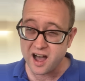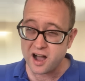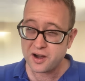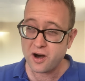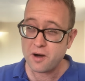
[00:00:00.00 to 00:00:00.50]

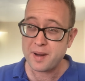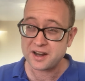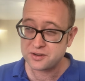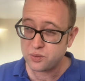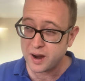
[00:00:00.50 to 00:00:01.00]
I got
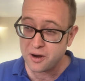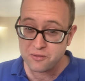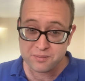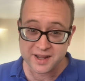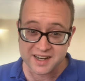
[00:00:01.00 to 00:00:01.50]
about
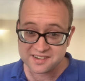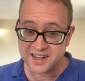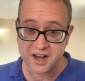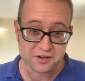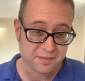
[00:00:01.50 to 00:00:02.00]
12 minutes
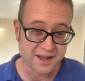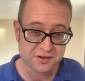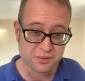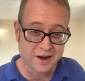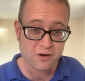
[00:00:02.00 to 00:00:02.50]
in. I was about
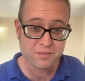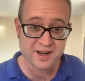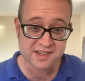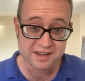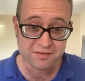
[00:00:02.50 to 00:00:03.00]
12
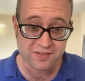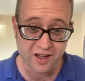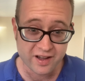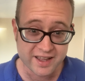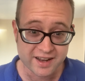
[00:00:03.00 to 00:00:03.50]
minutes in
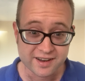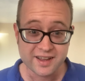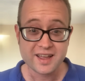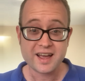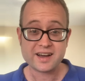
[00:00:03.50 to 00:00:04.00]
flying.
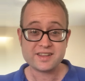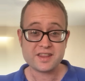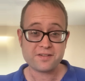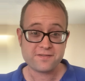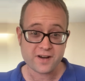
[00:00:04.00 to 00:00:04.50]
And then
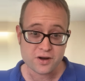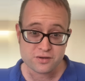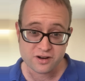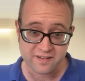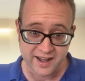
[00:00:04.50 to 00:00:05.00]
the
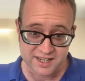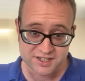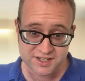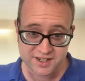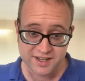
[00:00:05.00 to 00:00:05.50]
phone
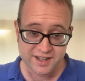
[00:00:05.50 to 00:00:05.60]
crashed.